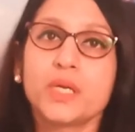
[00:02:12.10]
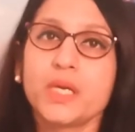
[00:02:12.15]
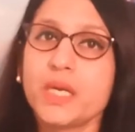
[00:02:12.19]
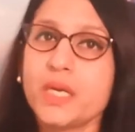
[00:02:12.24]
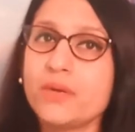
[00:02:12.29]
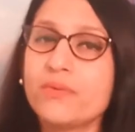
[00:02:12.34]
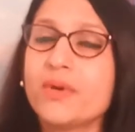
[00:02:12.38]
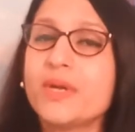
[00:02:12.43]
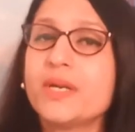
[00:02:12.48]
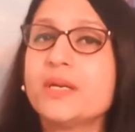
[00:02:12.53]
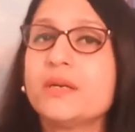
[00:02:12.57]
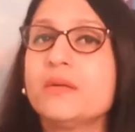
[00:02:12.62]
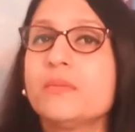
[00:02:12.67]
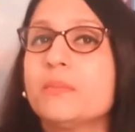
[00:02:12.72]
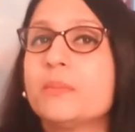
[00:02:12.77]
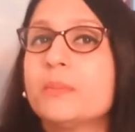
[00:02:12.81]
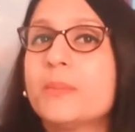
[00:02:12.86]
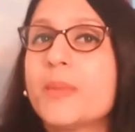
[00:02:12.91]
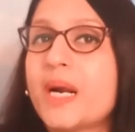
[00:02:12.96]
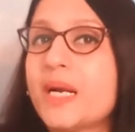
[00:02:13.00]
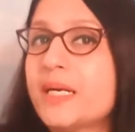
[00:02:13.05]

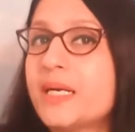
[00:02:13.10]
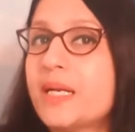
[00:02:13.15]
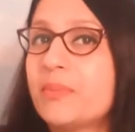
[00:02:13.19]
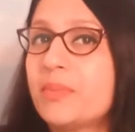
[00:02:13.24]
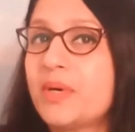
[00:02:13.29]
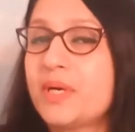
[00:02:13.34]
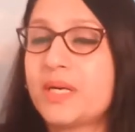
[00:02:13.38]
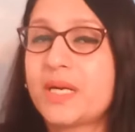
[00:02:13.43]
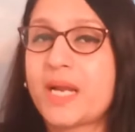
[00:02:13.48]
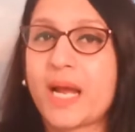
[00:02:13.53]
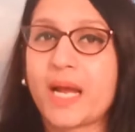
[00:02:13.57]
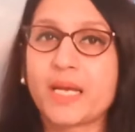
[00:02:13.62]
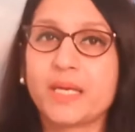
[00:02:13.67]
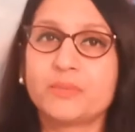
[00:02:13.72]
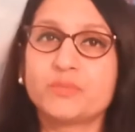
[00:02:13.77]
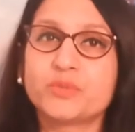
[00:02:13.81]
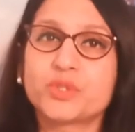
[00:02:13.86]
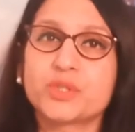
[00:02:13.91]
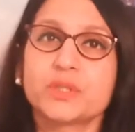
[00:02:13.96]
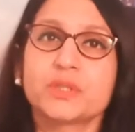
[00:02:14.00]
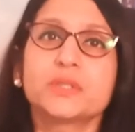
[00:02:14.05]
even multiple
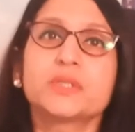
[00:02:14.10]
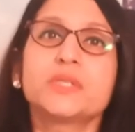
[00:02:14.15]
times